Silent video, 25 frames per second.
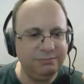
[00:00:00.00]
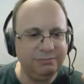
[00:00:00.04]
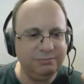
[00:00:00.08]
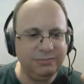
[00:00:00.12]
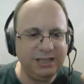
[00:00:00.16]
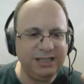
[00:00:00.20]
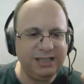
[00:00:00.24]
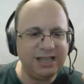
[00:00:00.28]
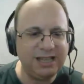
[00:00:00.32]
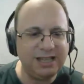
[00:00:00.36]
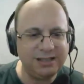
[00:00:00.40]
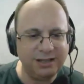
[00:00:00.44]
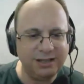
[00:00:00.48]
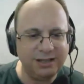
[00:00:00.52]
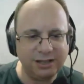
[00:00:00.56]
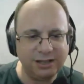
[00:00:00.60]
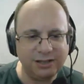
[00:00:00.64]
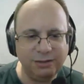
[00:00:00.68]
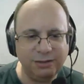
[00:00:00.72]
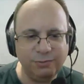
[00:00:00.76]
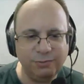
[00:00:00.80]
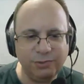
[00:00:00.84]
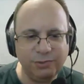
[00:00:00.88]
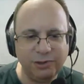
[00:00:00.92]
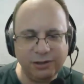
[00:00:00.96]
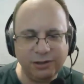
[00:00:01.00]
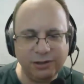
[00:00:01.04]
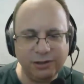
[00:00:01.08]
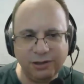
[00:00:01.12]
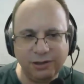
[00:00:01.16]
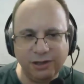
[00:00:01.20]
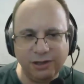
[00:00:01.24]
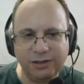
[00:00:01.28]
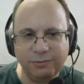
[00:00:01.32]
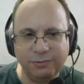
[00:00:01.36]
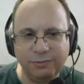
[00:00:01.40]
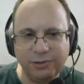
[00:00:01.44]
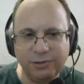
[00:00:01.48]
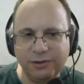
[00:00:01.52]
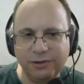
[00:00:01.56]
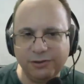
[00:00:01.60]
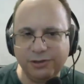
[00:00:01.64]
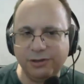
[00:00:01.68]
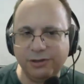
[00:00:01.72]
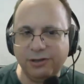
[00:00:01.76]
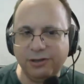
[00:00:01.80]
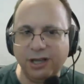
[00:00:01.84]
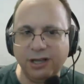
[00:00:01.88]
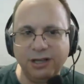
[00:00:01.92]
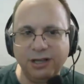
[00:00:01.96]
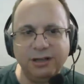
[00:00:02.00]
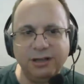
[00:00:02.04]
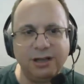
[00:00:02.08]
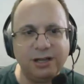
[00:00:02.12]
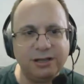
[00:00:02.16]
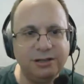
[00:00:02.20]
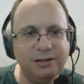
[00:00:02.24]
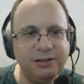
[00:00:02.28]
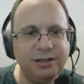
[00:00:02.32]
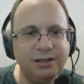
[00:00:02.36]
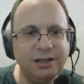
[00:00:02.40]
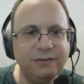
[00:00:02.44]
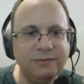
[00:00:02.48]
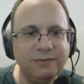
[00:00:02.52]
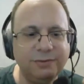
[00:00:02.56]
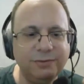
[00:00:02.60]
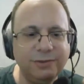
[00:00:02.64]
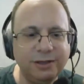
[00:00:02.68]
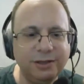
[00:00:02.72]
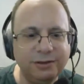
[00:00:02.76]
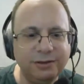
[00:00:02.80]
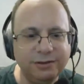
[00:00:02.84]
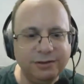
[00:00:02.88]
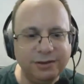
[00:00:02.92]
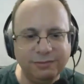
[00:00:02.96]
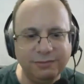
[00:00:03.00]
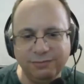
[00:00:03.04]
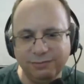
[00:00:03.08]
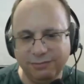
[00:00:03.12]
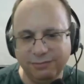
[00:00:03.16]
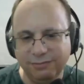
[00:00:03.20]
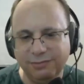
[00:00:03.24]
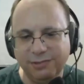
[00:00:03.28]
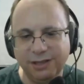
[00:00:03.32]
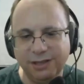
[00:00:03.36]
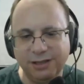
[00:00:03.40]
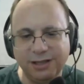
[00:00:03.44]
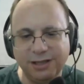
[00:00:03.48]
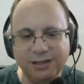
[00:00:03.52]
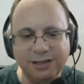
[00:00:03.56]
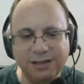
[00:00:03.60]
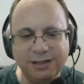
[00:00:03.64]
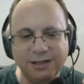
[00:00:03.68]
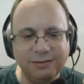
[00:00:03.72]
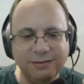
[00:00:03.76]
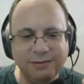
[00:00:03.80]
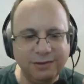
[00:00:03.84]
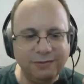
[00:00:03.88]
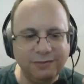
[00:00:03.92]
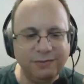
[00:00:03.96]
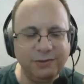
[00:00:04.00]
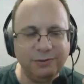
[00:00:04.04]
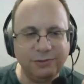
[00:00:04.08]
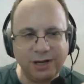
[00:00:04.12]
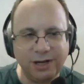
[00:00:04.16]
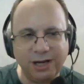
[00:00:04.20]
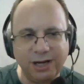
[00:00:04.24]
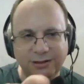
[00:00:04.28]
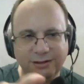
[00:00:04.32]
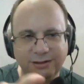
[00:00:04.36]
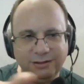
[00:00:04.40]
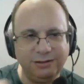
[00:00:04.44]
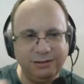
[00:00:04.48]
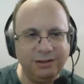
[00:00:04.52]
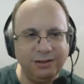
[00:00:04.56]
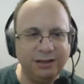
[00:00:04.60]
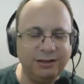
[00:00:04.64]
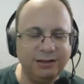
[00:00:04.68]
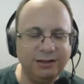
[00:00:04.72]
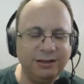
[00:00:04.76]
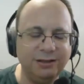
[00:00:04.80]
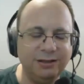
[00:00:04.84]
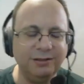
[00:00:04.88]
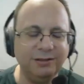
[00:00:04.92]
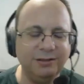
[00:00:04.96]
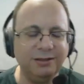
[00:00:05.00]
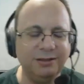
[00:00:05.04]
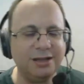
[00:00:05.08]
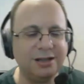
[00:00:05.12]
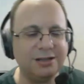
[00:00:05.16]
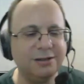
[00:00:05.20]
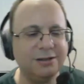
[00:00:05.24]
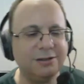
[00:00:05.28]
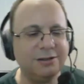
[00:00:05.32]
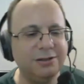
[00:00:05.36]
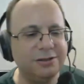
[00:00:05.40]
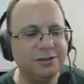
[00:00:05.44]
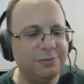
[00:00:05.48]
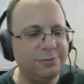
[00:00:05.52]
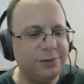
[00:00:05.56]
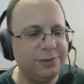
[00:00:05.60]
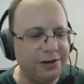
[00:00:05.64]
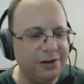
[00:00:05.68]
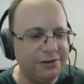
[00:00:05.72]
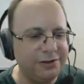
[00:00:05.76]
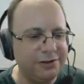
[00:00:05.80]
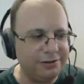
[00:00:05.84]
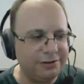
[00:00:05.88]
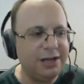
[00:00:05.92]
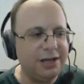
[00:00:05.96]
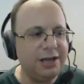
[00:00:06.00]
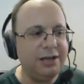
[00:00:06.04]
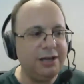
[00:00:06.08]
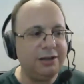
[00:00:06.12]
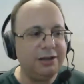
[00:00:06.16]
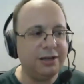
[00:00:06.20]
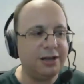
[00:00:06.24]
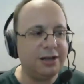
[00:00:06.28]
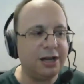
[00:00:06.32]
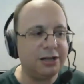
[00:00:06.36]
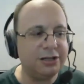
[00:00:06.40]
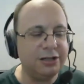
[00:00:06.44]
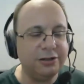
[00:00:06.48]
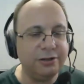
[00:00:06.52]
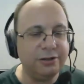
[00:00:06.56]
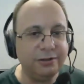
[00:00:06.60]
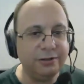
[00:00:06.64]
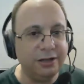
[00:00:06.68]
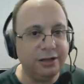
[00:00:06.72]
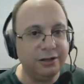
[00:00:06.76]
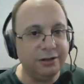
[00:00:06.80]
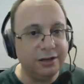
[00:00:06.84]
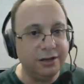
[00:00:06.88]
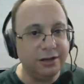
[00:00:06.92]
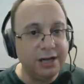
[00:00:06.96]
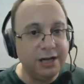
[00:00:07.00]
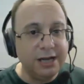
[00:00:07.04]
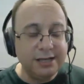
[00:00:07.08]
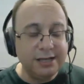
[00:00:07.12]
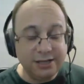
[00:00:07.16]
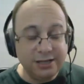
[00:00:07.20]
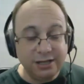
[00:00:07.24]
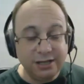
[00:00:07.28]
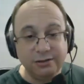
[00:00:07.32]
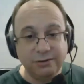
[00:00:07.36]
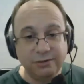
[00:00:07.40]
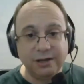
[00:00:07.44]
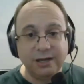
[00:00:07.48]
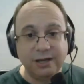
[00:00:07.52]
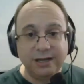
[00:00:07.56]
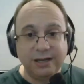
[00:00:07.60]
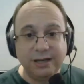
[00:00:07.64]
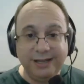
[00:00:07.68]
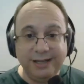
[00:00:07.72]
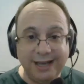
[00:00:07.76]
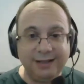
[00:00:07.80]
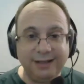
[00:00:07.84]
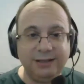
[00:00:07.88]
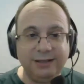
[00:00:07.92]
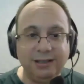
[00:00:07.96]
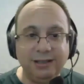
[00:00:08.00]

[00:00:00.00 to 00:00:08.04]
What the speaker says: it doesn't actually close the browser. I can actually start from there. So this does, if you run it, like it doesn't close the browser, can actually continue. So getting